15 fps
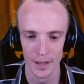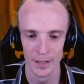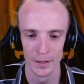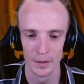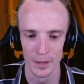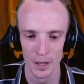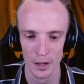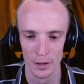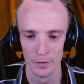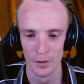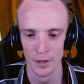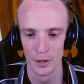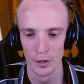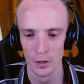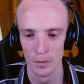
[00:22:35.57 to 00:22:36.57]
so he's going for
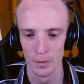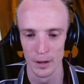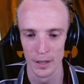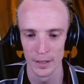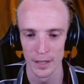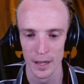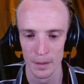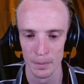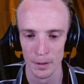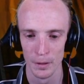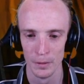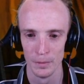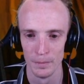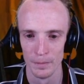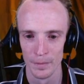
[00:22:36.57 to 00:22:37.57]
the 2 prize card
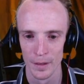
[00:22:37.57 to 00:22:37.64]
pool.